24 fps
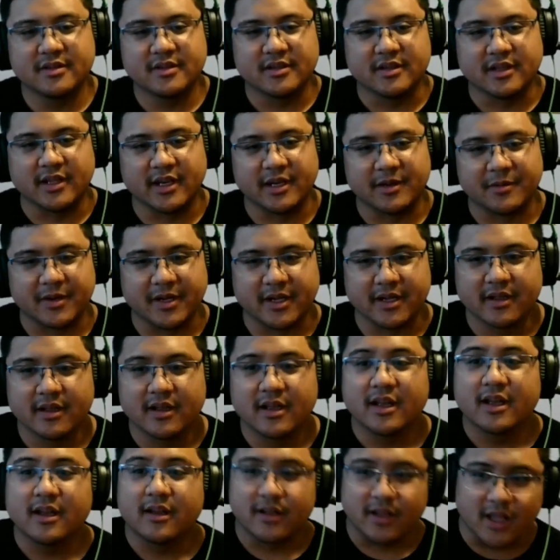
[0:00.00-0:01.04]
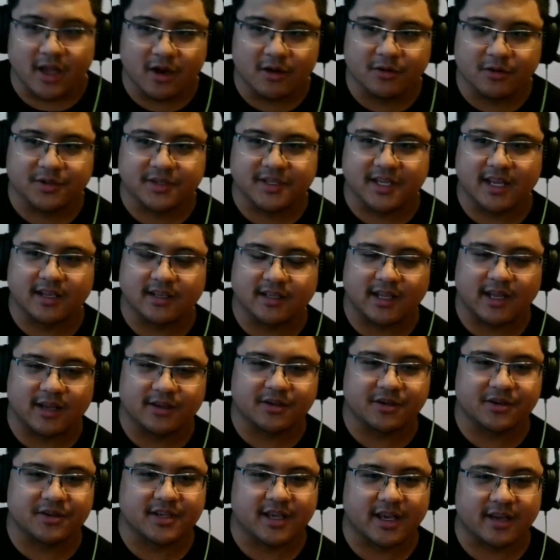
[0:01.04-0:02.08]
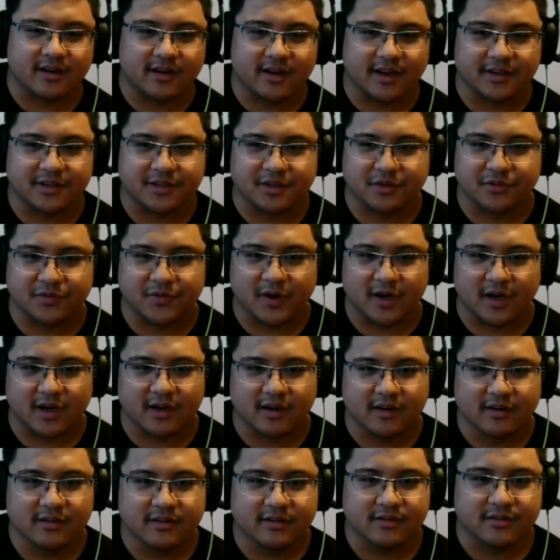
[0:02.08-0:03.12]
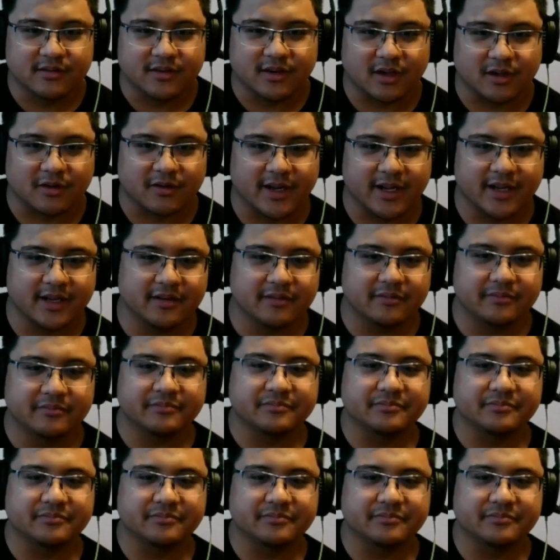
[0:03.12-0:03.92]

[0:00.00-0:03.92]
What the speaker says: Anyway, yo, Santi, how's your Saturday so far? Alright?